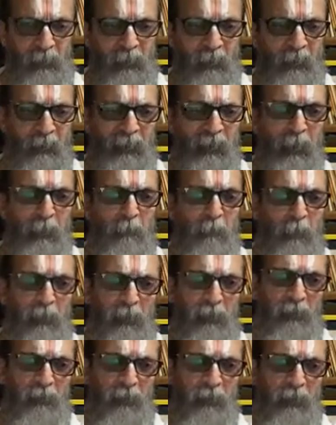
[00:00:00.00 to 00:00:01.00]
the
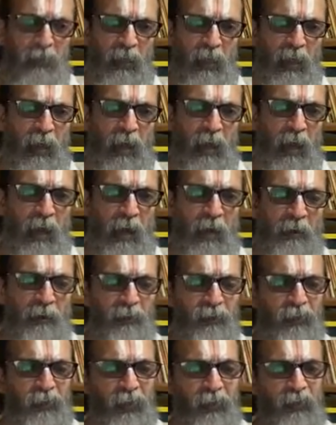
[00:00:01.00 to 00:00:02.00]
temples
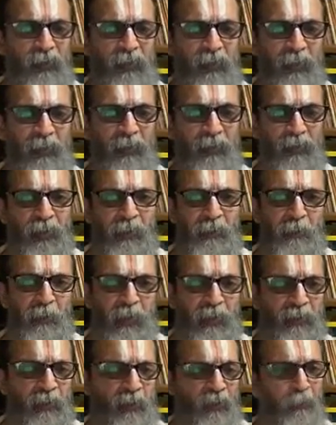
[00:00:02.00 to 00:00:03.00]
are just rigid
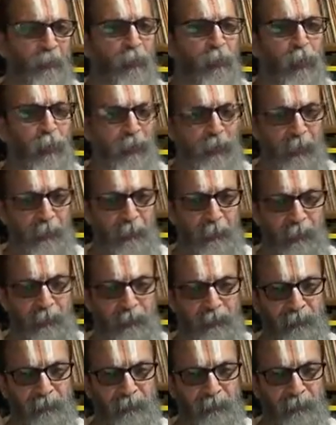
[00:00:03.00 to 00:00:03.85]
places of worship.